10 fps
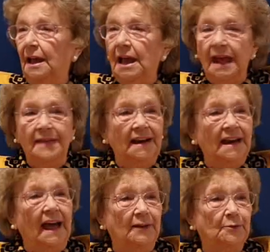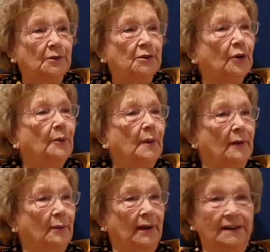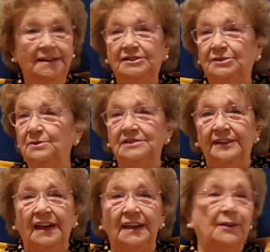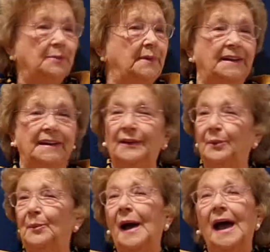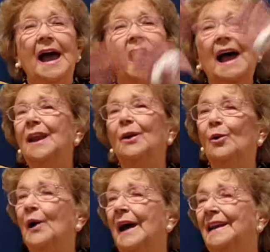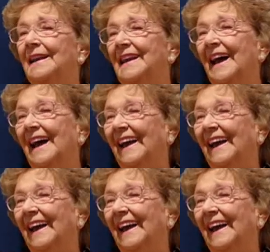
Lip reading: and the lad would come over, and as soon as I come in, he'd go, "Hello, Eleanor,"